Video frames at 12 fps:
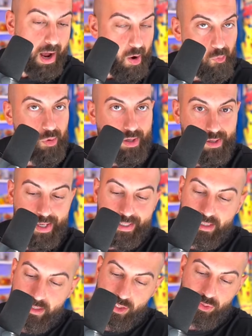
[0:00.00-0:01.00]
I really
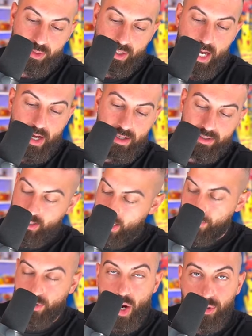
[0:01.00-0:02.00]
liked this one. Uh, you
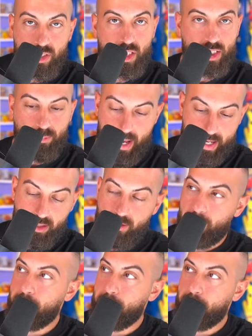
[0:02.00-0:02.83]
never know what to expect,